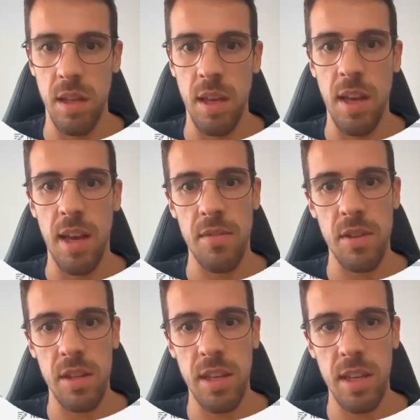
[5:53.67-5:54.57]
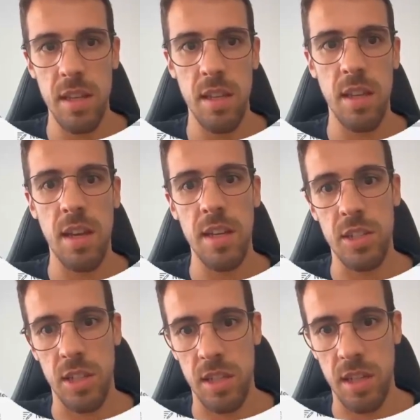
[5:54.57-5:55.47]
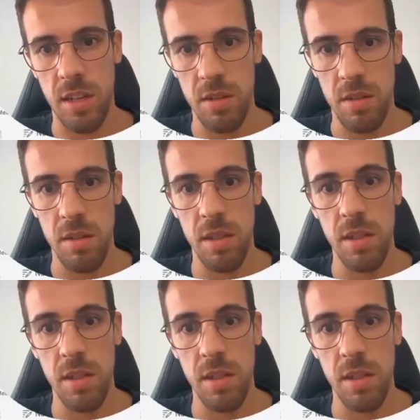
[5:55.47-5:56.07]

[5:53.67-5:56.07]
After that, I check the counter.